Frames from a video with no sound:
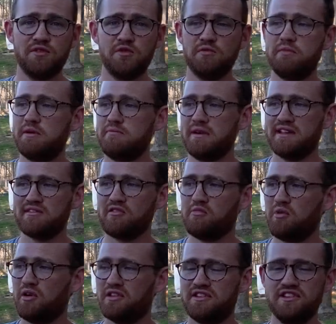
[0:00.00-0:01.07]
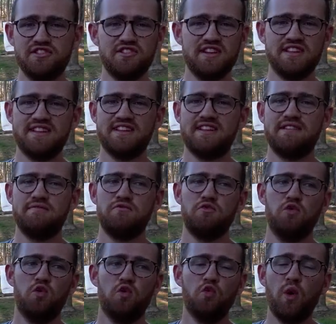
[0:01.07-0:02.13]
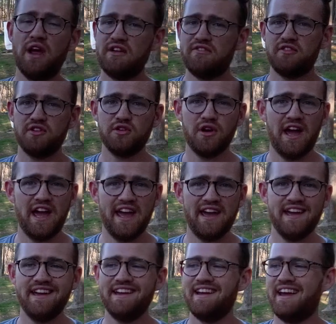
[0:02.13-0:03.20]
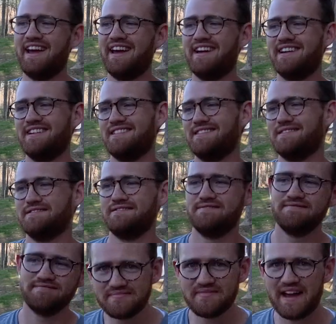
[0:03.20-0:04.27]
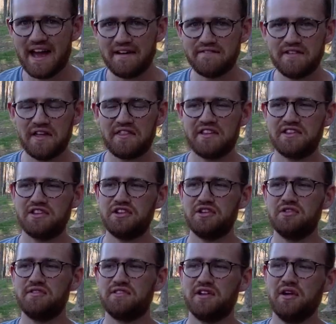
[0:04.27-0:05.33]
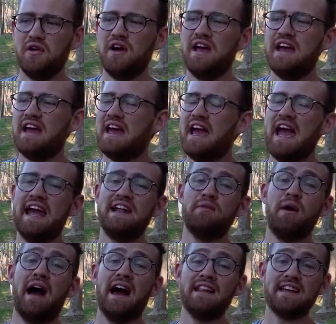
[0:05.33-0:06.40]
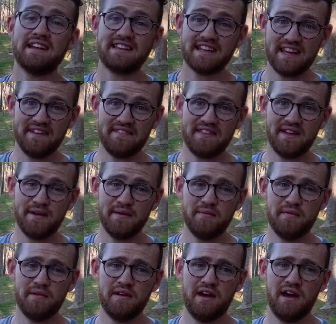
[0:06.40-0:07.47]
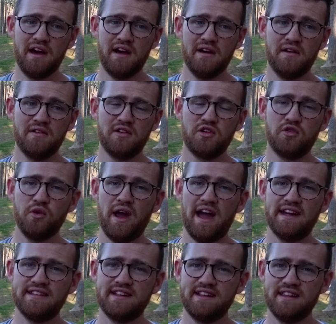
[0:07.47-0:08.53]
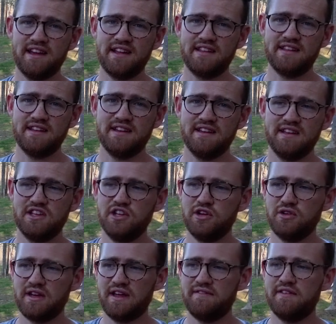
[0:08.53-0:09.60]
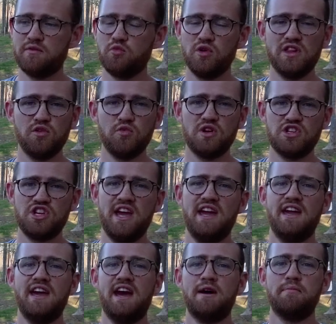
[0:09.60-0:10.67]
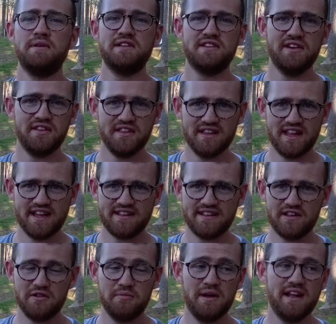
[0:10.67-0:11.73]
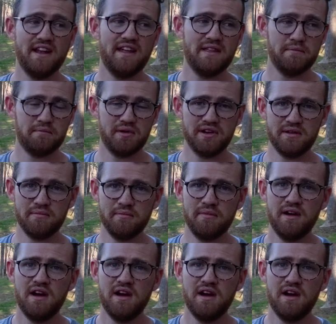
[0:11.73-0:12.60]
it would be miserable to just wait for your hay and have nothing to do. So anyway, I like to give them grass. I like to, you know, give them really rich hay up until the last little bit and then put them